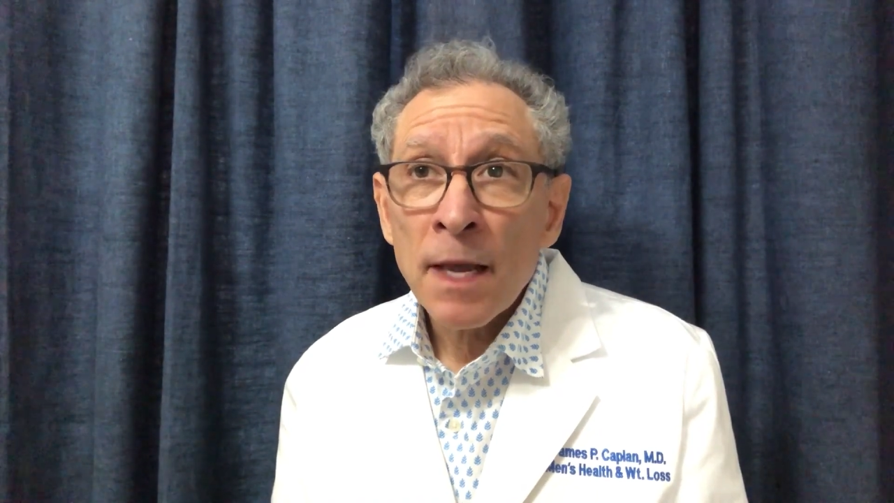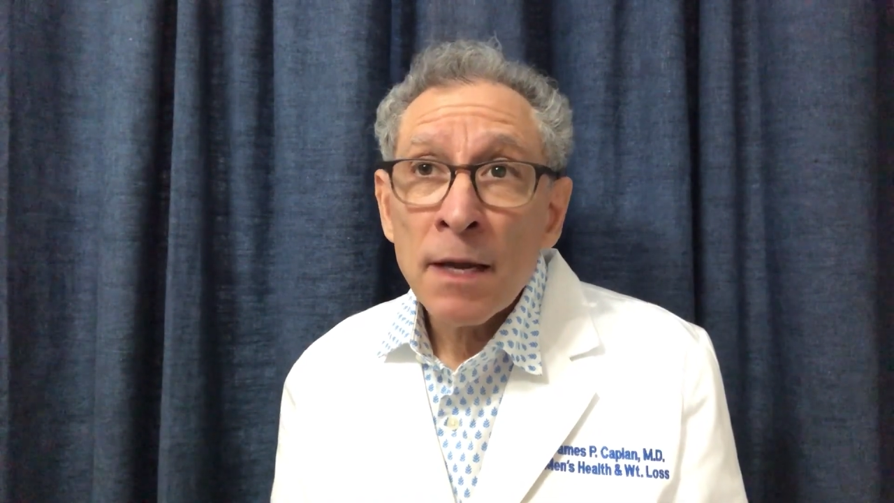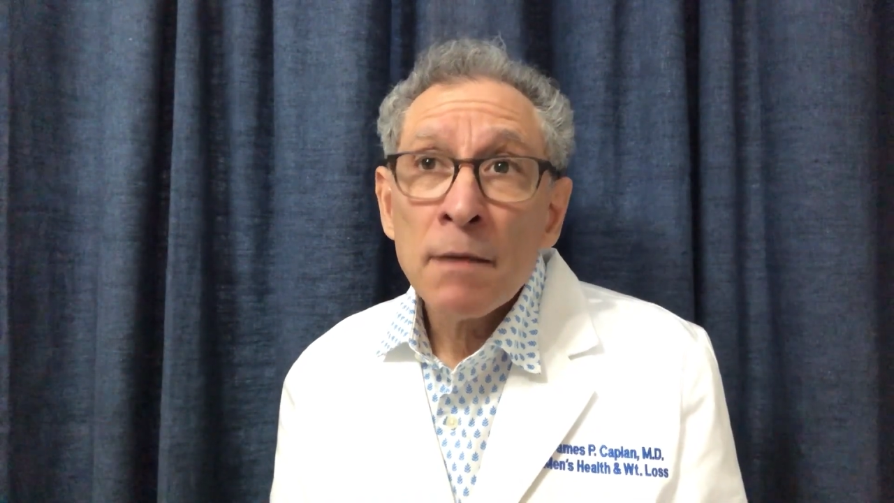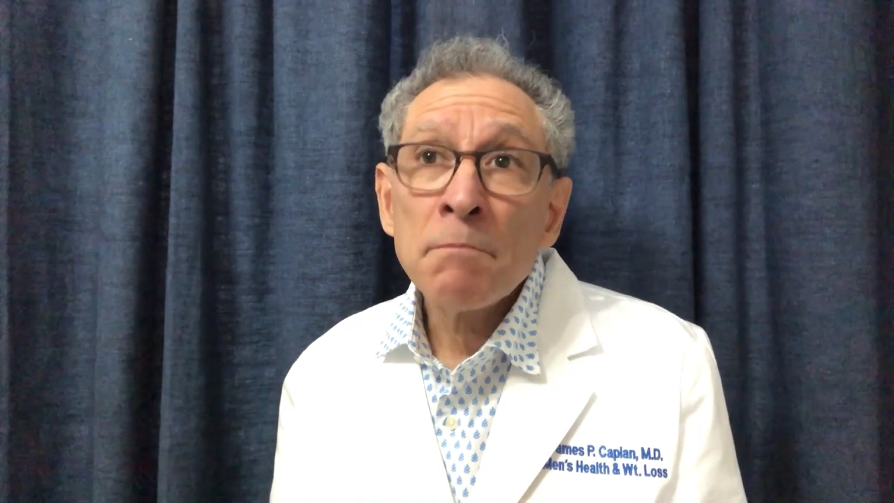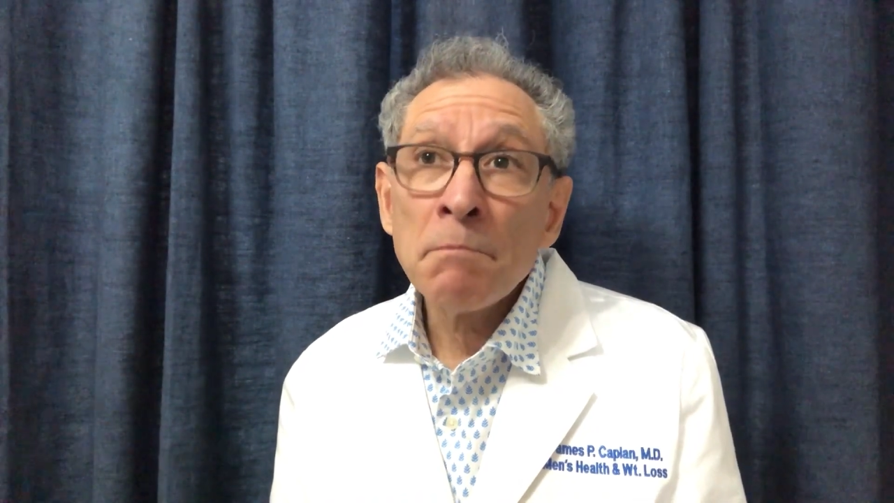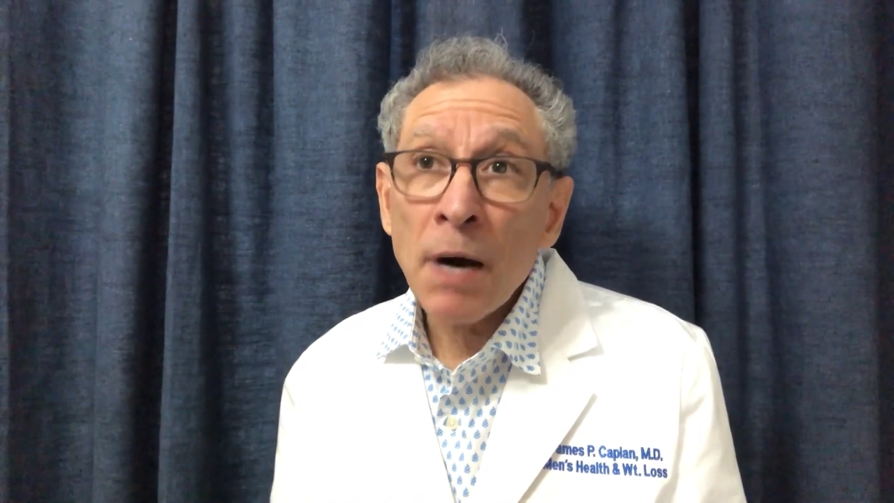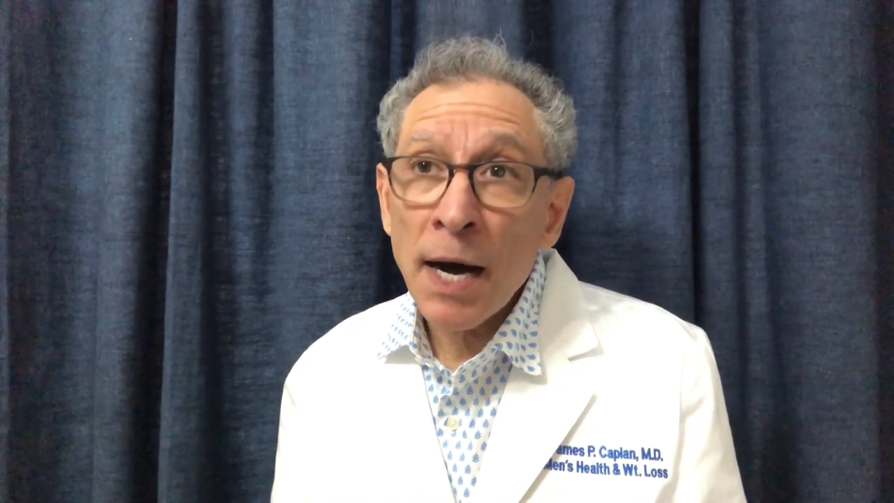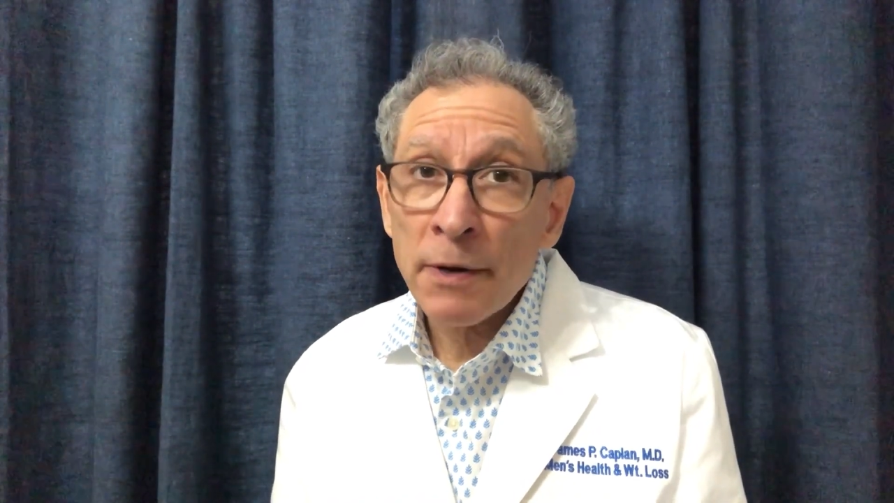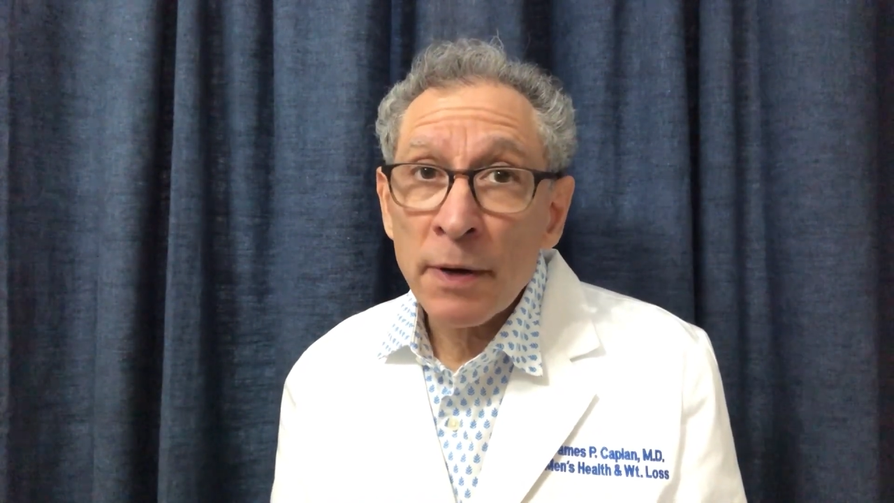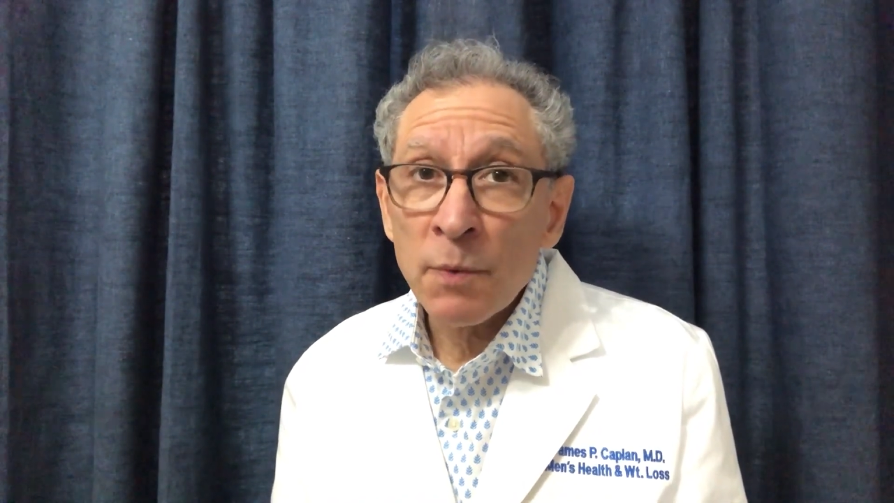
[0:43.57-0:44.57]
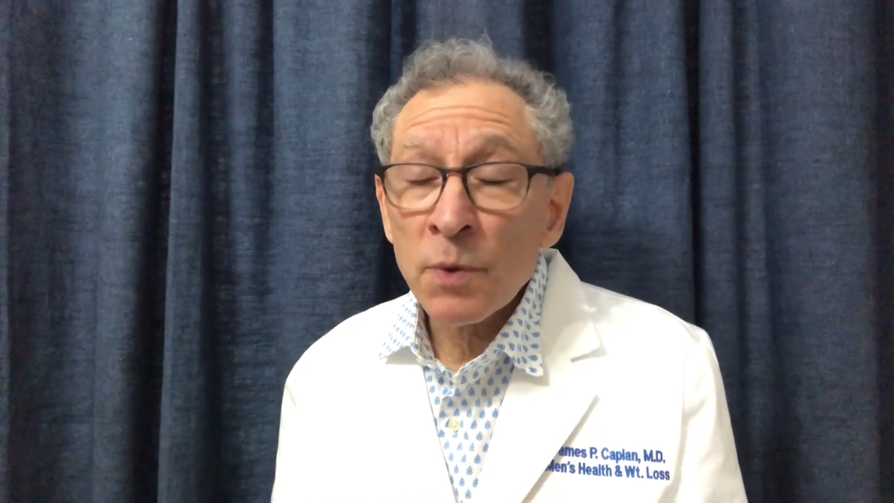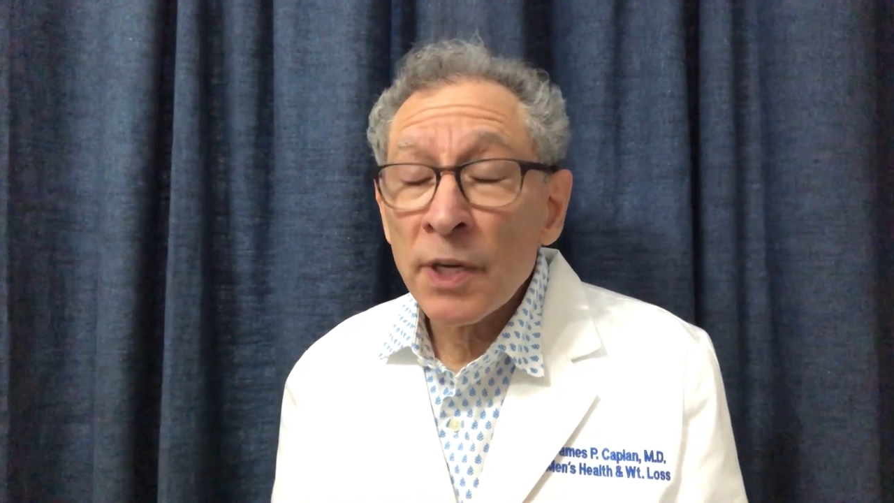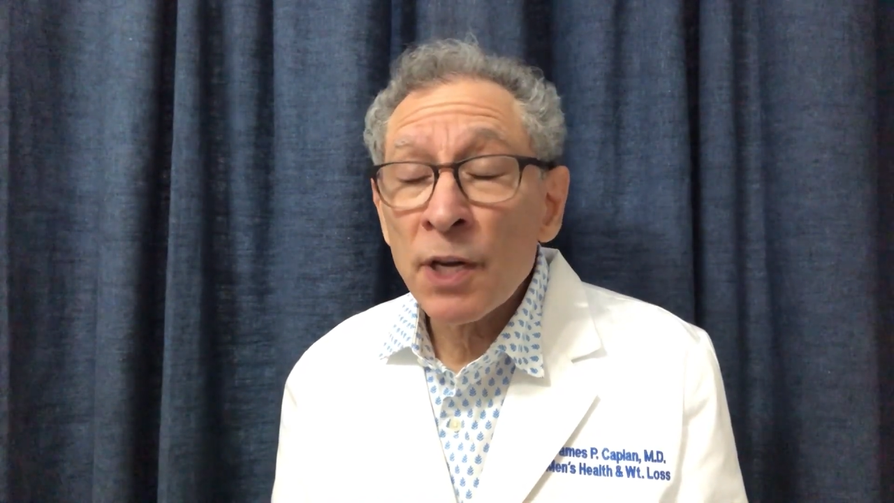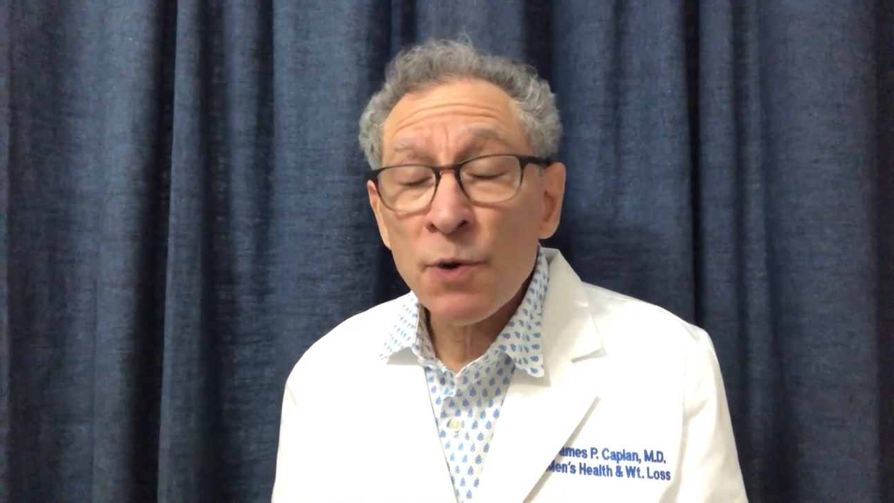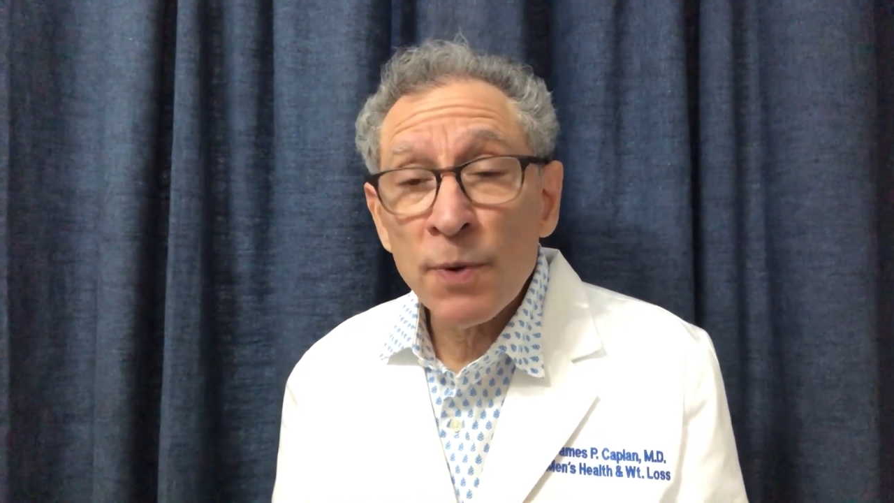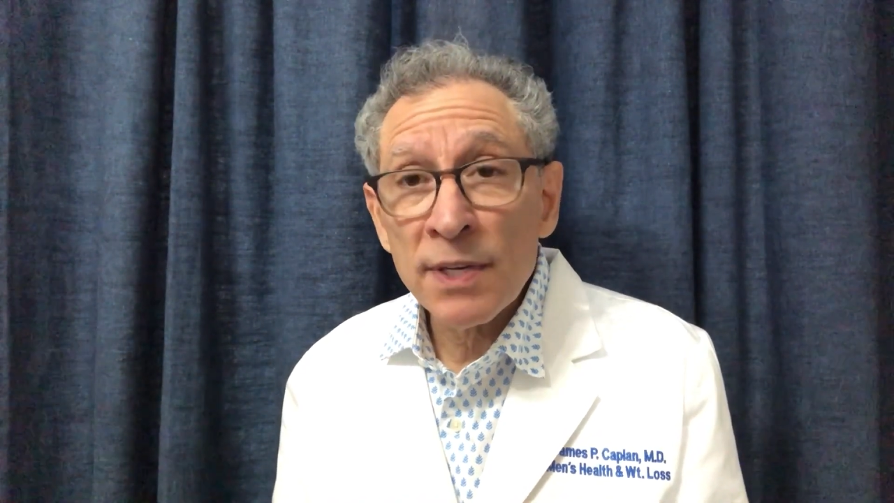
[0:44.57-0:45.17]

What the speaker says: Moderate will increase